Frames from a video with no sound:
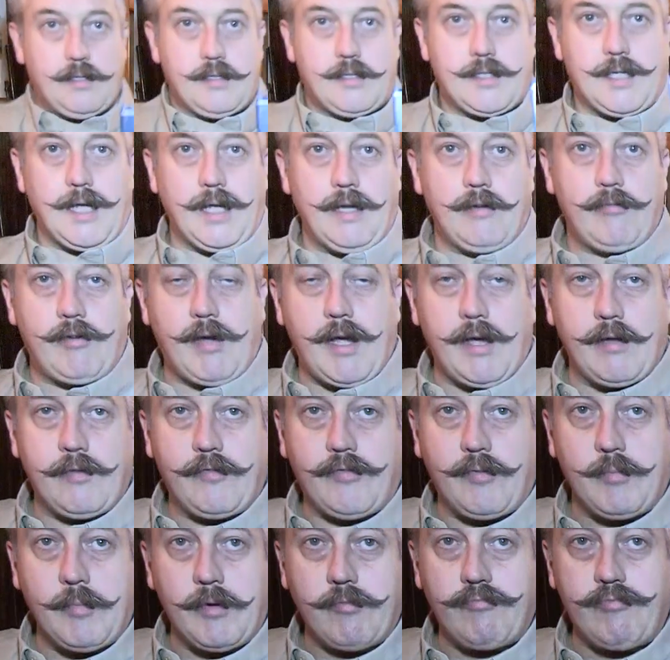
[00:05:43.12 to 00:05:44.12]
10 round
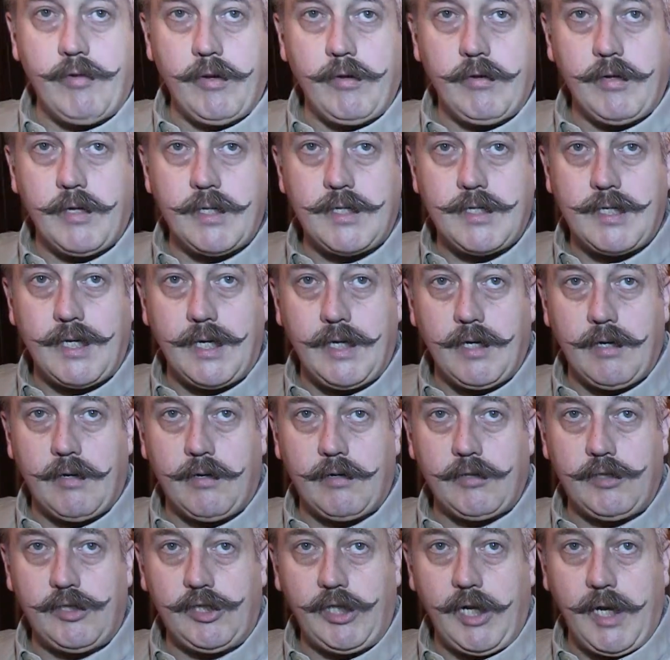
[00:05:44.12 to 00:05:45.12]
from a Ruger
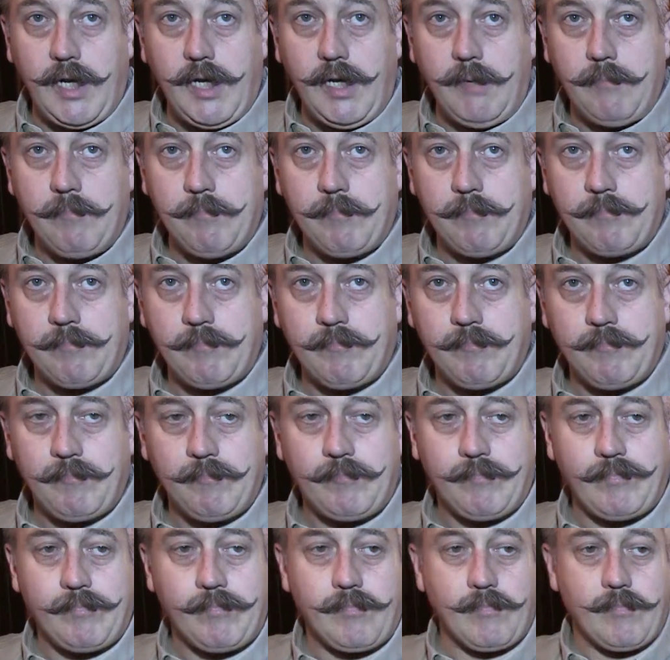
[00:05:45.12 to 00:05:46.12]
TRG.
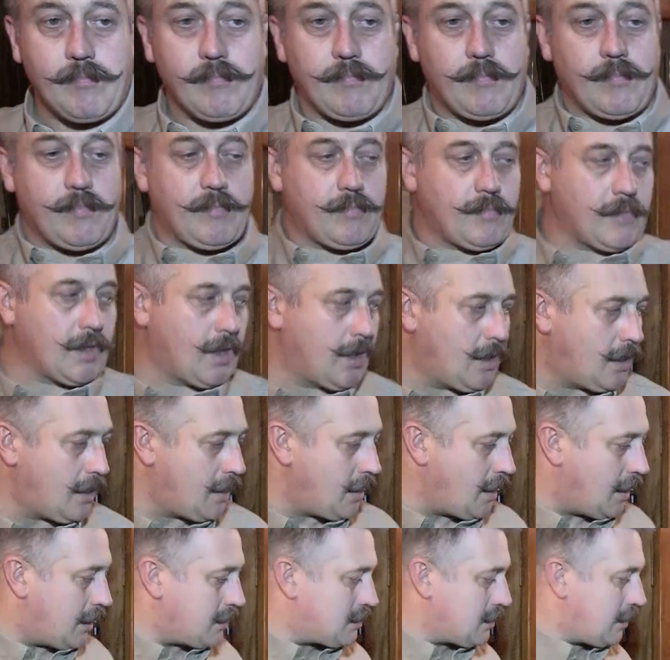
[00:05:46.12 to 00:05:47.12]
And
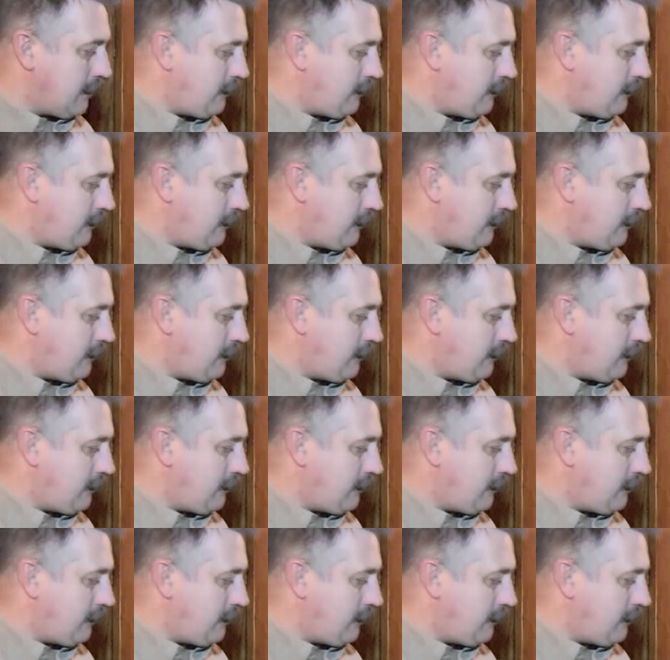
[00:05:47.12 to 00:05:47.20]
to